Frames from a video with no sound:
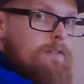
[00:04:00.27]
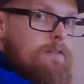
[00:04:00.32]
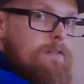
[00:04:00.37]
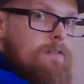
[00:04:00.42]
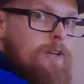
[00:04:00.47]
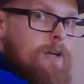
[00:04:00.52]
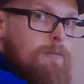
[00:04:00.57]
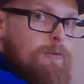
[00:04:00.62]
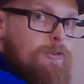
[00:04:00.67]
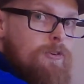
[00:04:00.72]

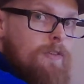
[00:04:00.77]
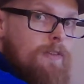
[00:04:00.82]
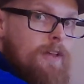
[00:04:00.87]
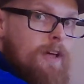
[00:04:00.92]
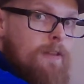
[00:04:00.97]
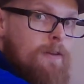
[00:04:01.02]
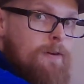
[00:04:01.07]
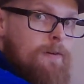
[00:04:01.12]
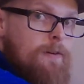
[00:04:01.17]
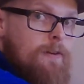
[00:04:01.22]
numbers on the
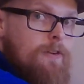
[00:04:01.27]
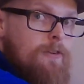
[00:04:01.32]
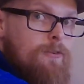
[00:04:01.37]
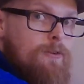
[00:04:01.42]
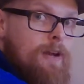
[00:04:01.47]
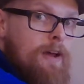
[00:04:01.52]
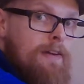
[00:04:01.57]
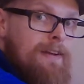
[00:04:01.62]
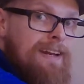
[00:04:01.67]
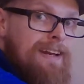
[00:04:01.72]
other. So
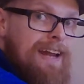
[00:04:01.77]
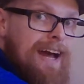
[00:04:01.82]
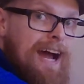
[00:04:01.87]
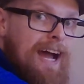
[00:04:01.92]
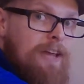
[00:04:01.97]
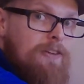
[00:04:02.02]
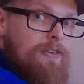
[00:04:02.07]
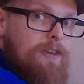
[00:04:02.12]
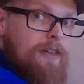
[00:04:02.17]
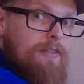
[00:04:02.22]
now I'm going to
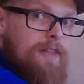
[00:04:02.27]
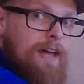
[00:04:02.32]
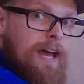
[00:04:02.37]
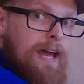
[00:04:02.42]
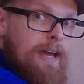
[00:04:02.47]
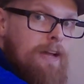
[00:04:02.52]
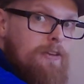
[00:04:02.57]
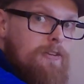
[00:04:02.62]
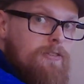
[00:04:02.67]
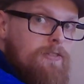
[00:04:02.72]
isolate that
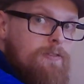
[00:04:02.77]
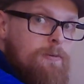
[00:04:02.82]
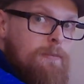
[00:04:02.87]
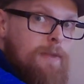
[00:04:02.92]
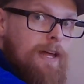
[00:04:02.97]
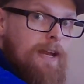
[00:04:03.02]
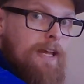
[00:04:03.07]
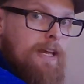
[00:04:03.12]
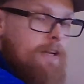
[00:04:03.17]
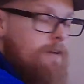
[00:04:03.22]
x from
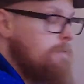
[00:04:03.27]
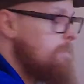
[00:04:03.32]
that 8.